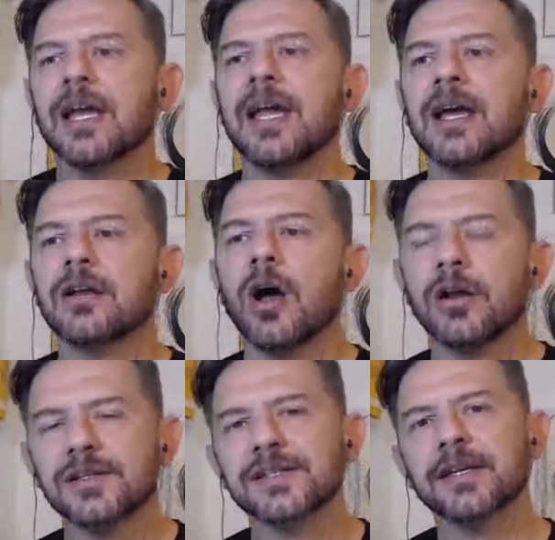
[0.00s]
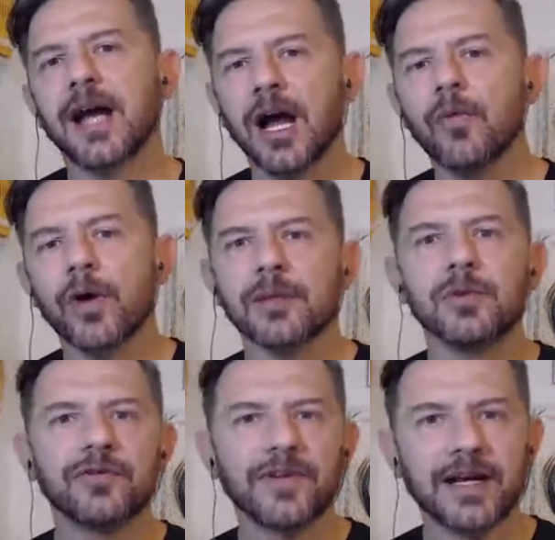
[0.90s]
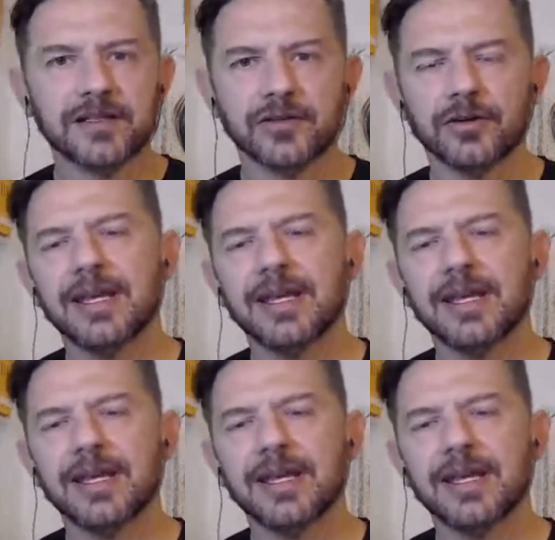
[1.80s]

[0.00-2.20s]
And honestly, I want to move faster.